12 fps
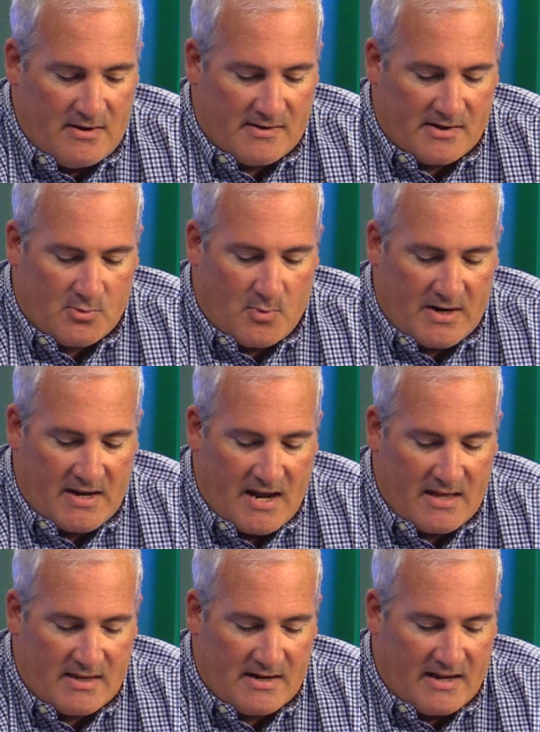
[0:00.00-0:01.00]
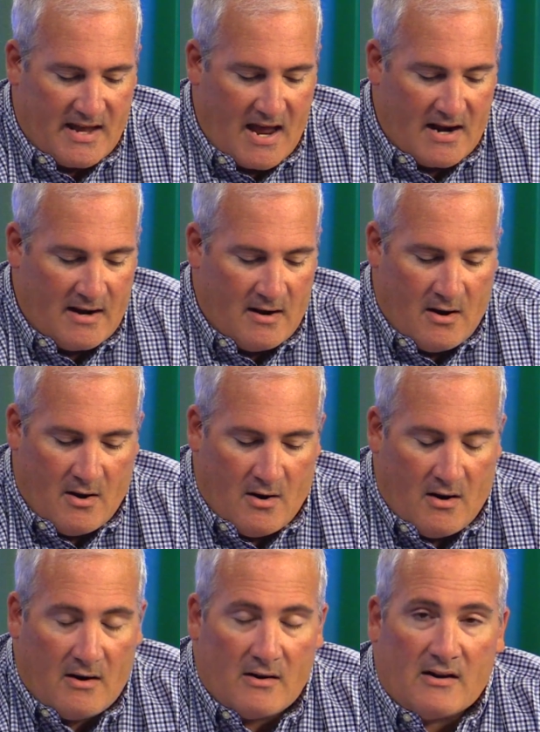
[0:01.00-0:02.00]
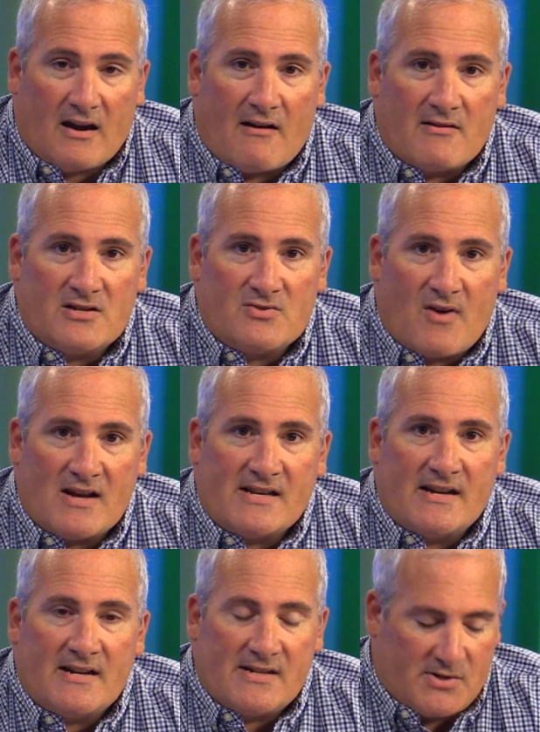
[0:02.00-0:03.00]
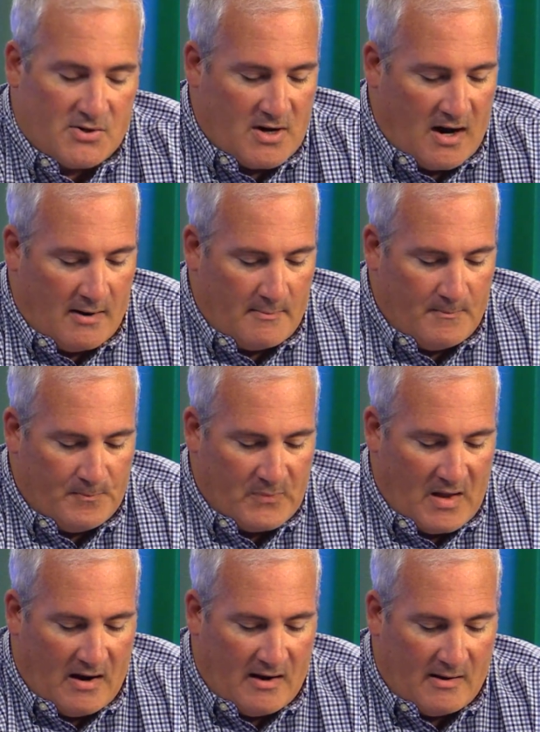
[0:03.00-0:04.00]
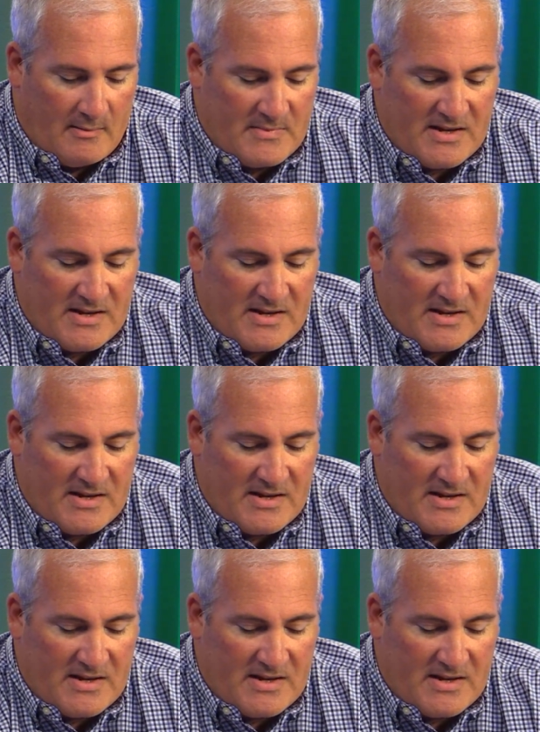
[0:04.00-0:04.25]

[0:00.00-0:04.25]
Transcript: on the 28th and again encourage residents to come um,